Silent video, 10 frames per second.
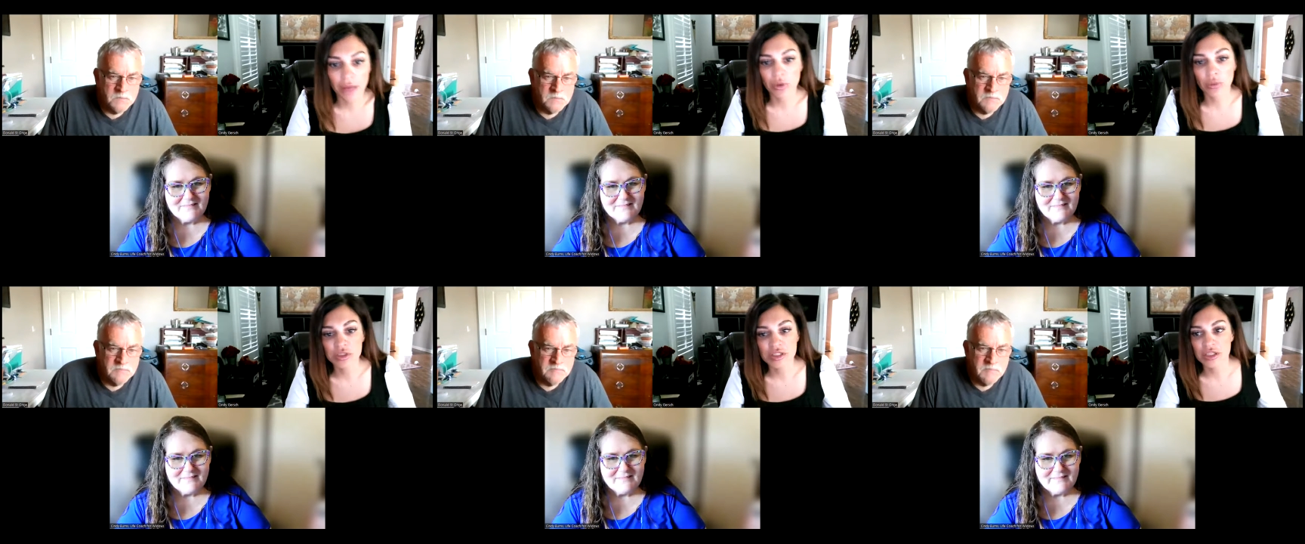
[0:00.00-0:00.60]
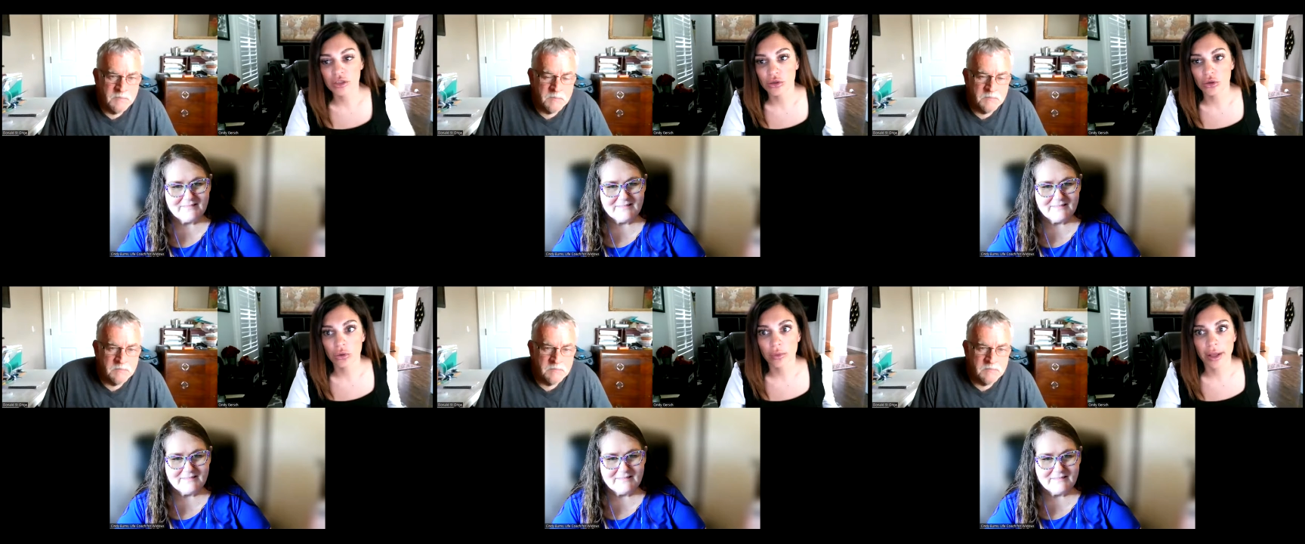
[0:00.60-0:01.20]
Speaker 1: And we will see
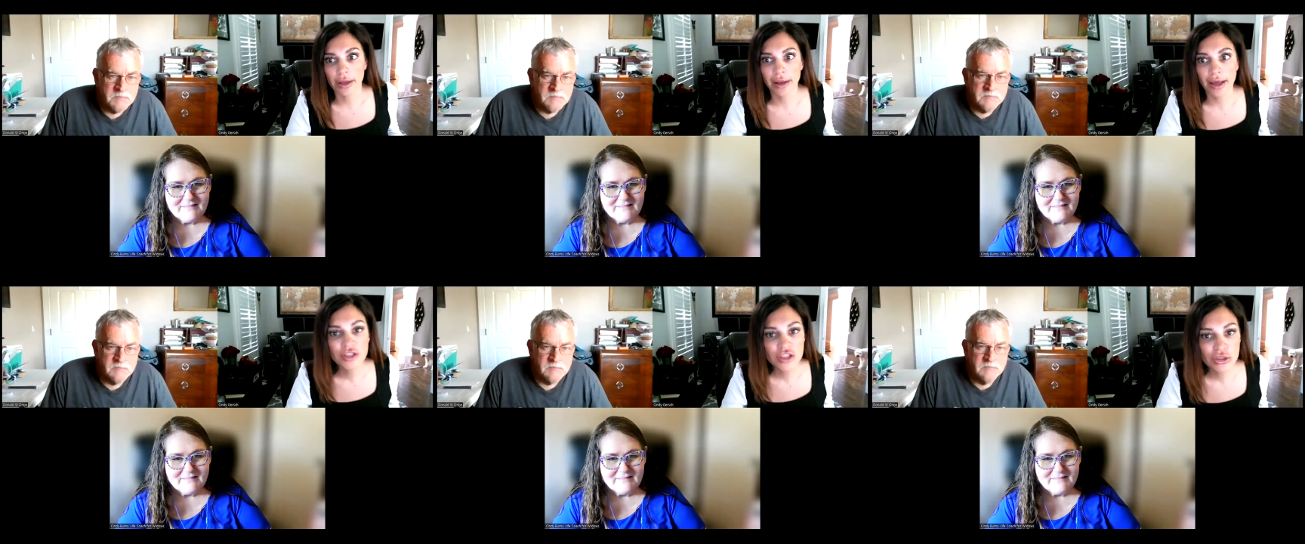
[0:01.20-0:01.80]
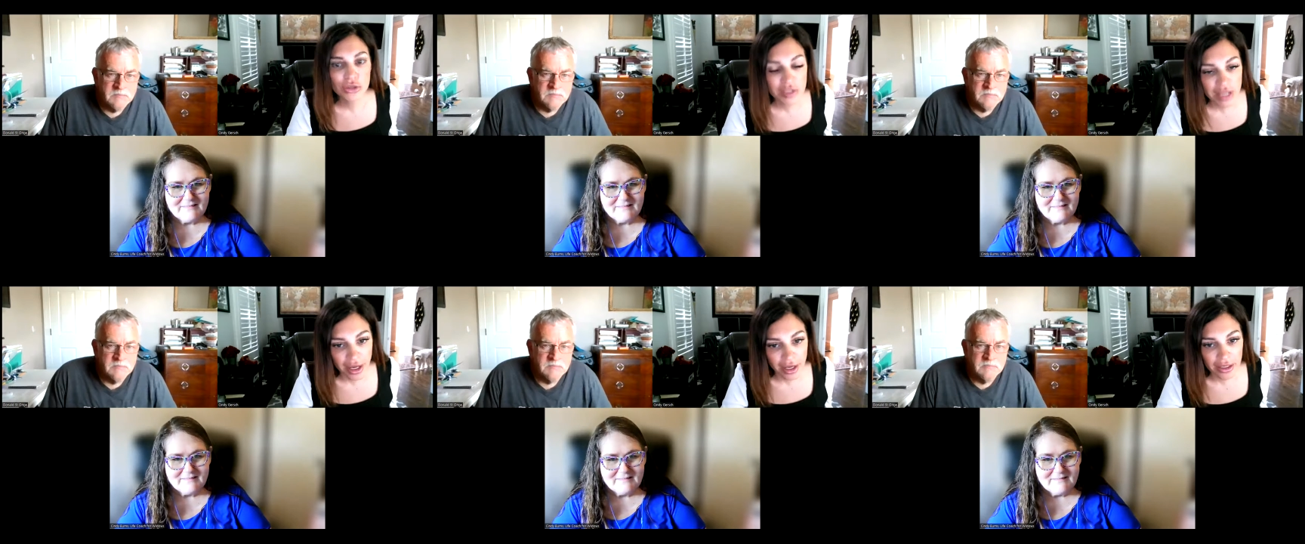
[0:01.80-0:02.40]
you next
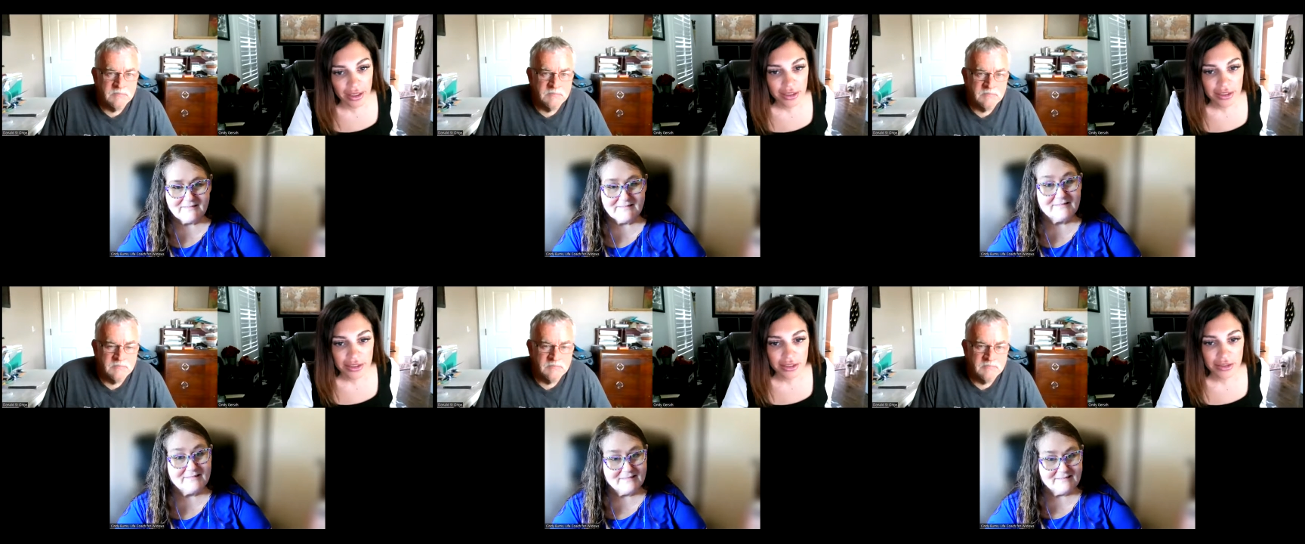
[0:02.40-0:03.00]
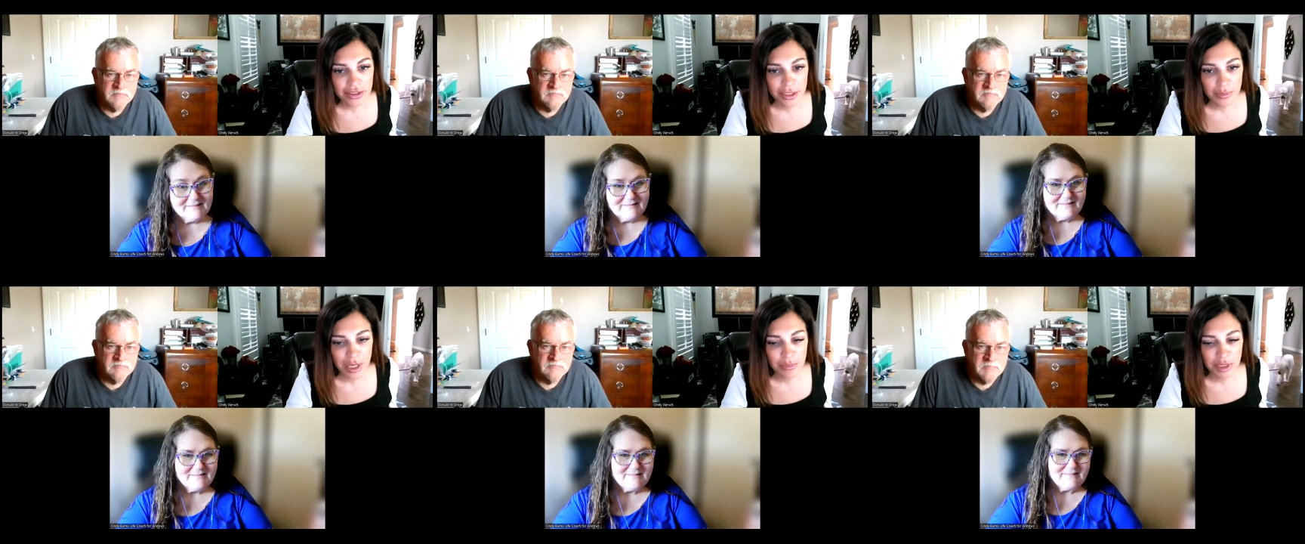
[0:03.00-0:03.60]
Tuesday,
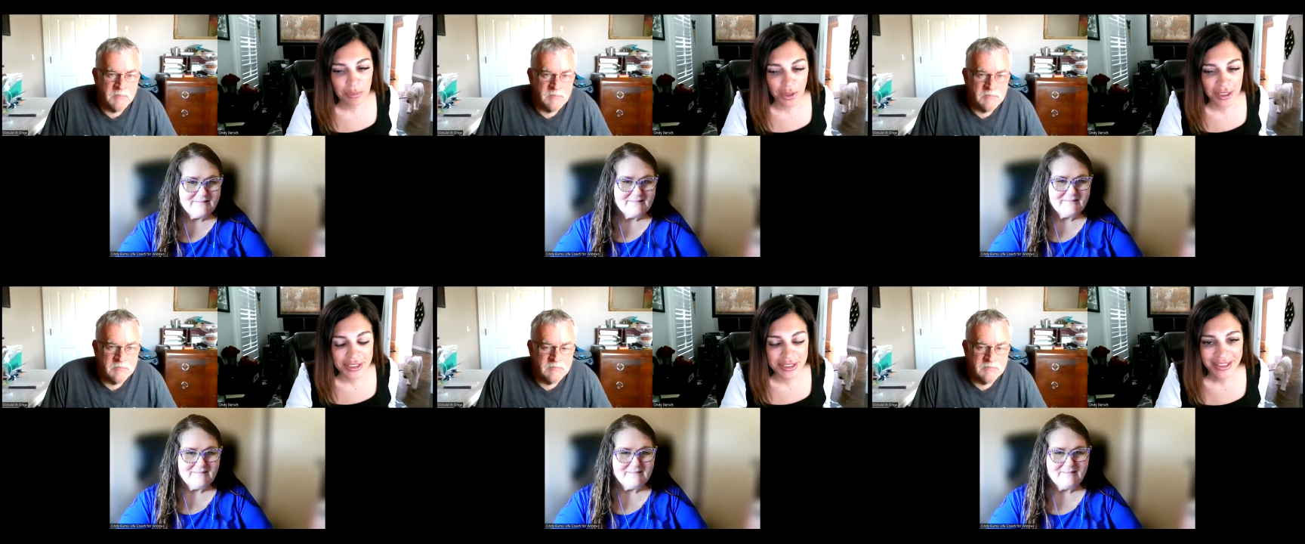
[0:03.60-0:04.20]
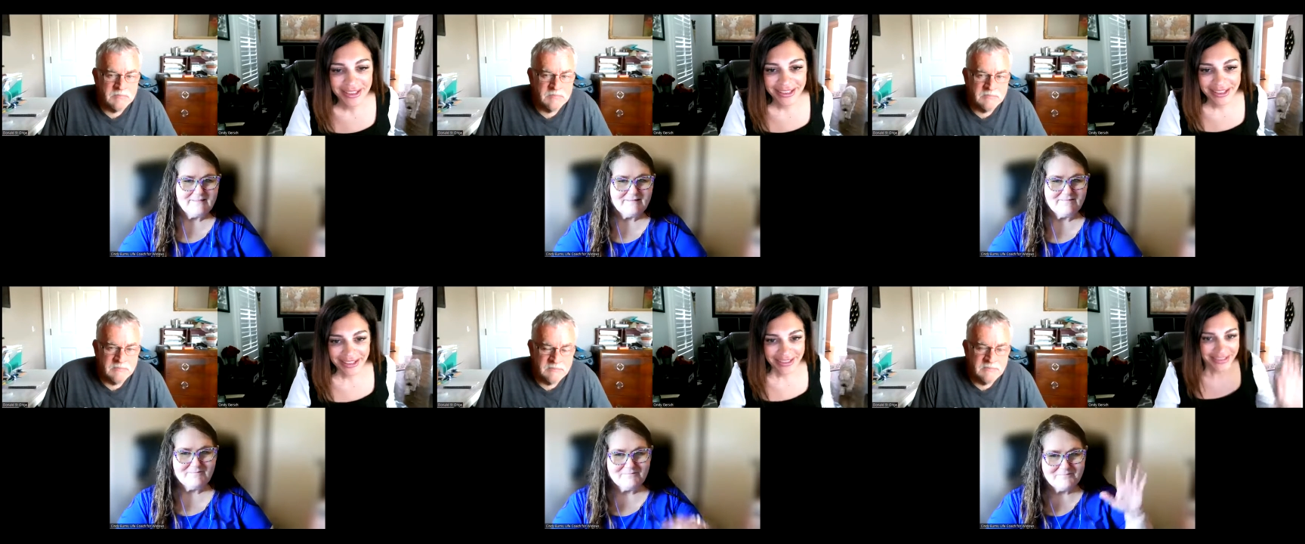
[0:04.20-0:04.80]
same time, same place.
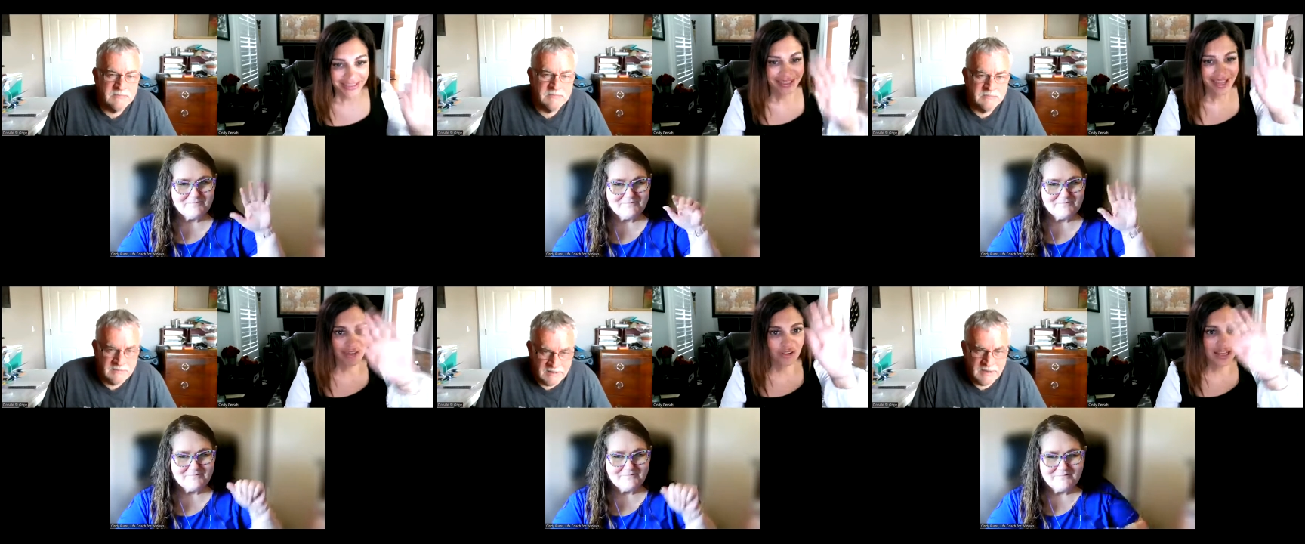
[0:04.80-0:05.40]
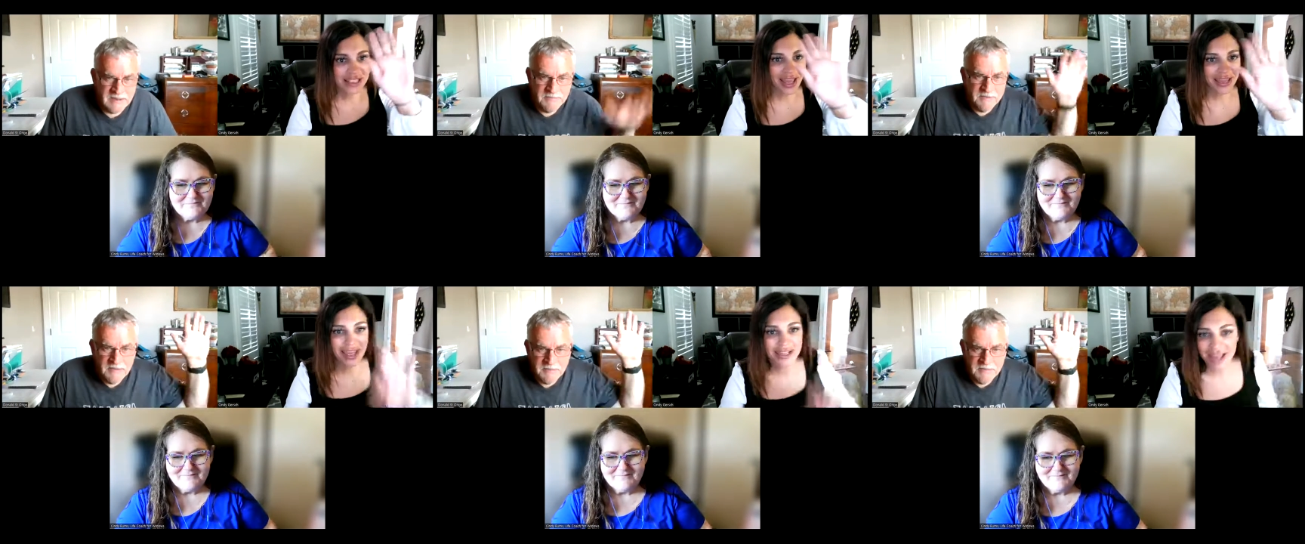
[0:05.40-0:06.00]
Have a great
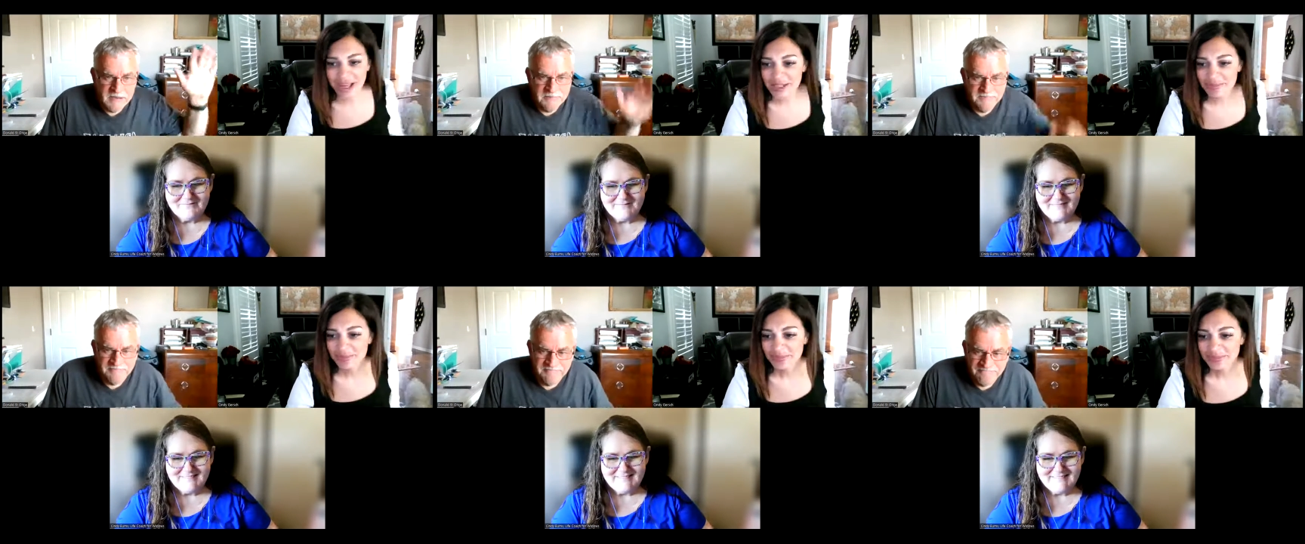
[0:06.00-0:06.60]
day. Thanks, guys.